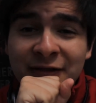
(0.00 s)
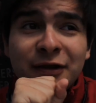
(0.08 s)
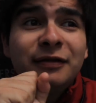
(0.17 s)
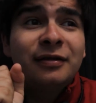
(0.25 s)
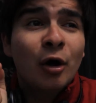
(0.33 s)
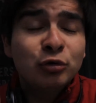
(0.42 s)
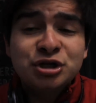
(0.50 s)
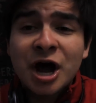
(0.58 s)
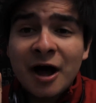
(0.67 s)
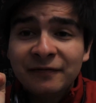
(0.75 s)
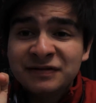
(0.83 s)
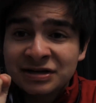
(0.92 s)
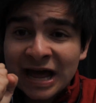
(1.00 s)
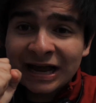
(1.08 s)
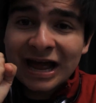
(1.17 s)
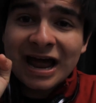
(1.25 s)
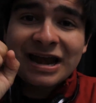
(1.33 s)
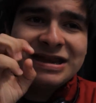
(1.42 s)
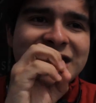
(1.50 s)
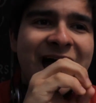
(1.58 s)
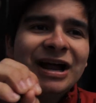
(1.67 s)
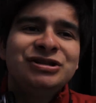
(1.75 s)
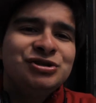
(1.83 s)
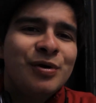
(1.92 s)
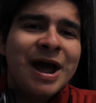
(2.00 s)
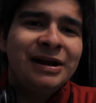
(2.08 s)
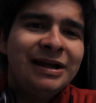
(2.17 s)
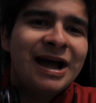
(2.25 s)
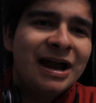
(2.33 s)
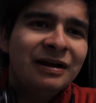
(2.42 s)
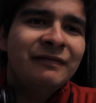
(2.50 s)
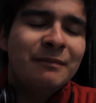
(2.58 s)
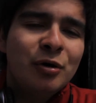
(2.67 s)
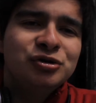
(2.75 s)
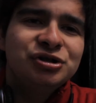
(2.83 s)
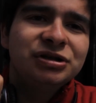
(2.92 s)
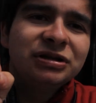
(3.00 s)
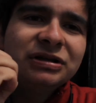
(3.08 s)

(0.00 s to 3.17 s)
Because it's so tough to like not do any kind of emotion.